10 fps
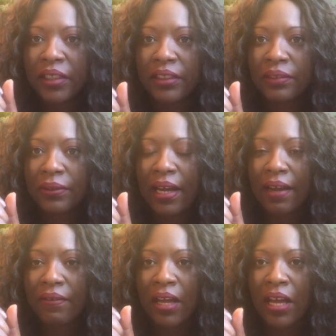do
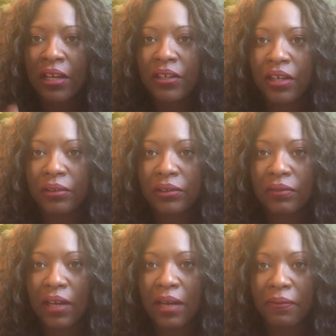have goats
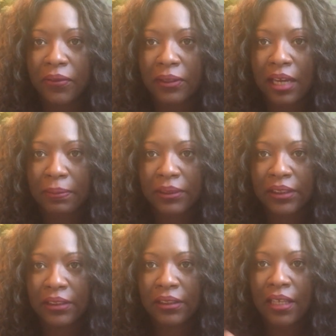up for
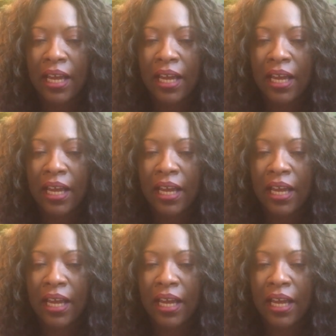adoption,